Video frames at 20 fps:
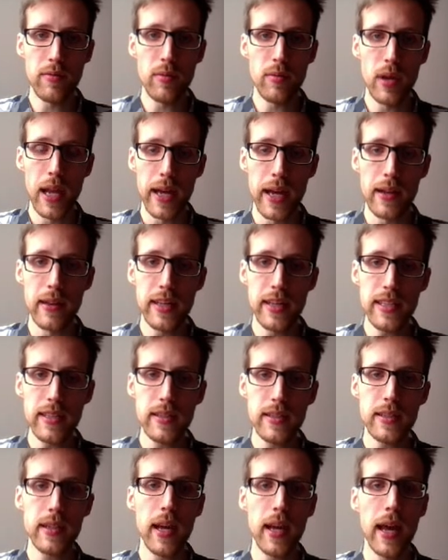like
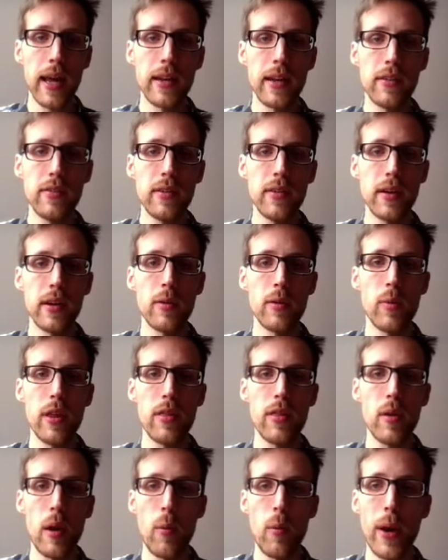this, and with
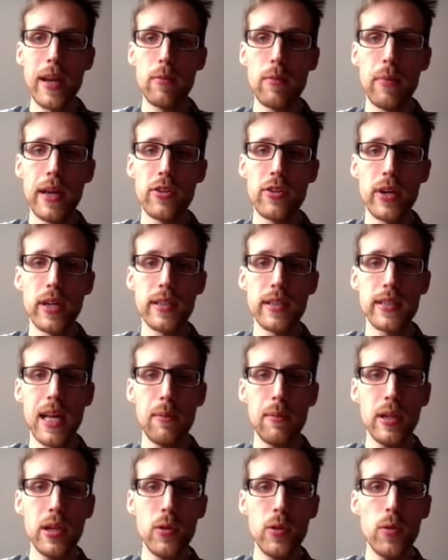a weight matrix
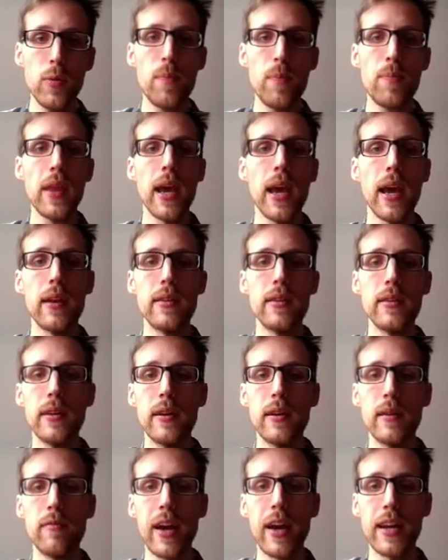w and
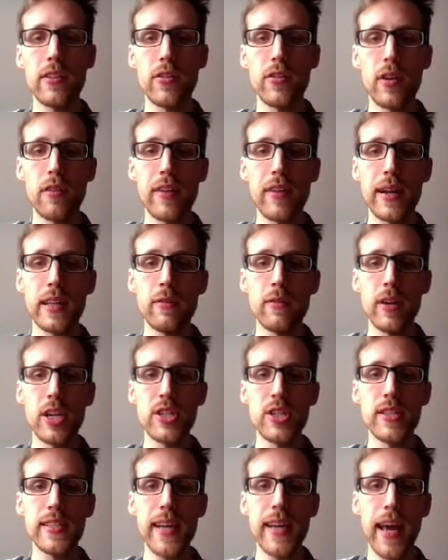the vector of
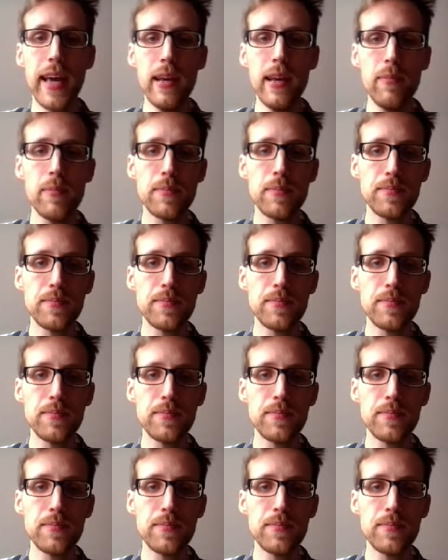activations a.